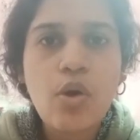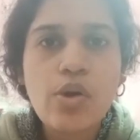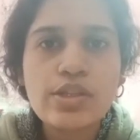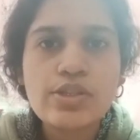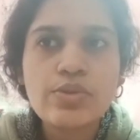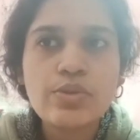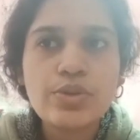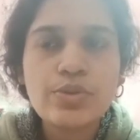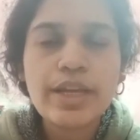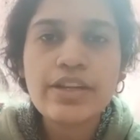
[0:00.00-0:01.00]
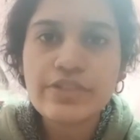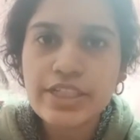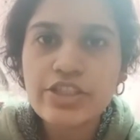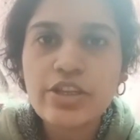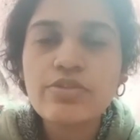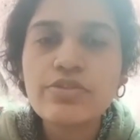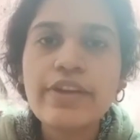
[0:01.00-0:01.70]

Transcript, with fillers: Also, you can reach out